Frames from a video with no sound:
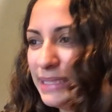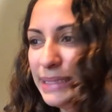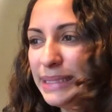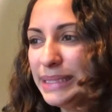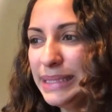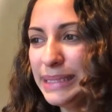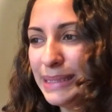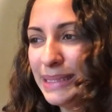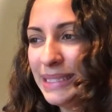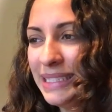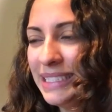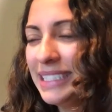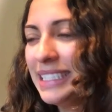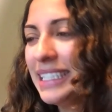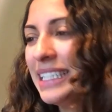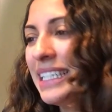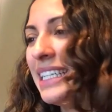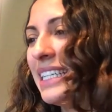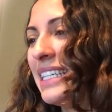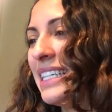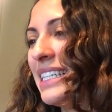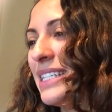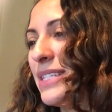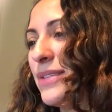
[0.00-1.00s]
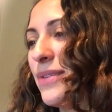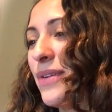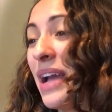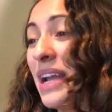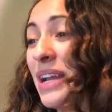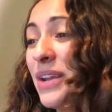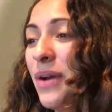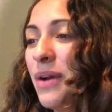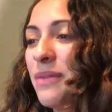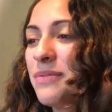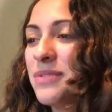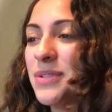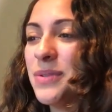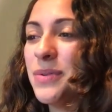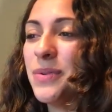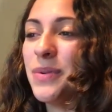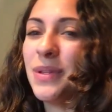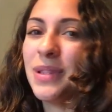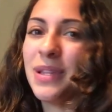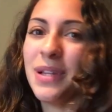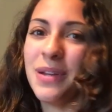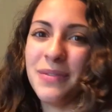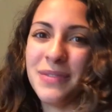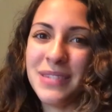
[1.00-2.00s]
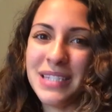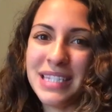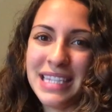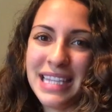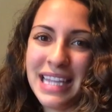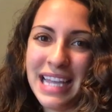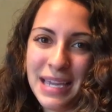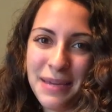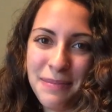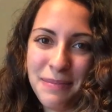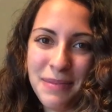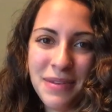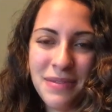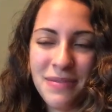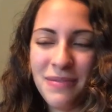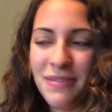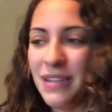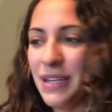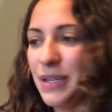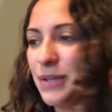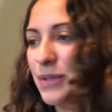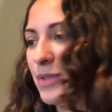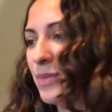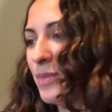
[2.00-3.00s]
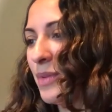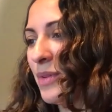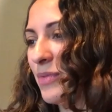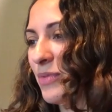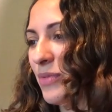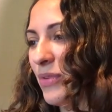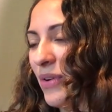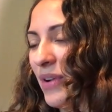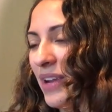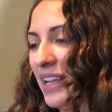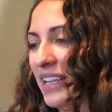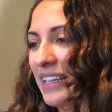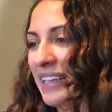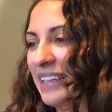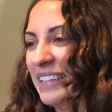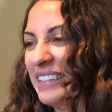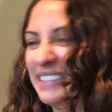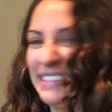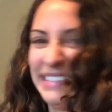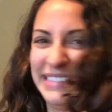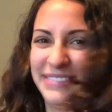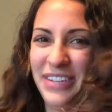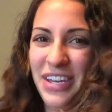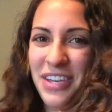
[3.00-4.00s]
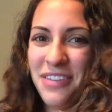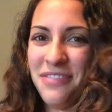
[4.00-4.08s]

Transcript: Ooh. So I know I've shown you a lot of slimy videos before and oh,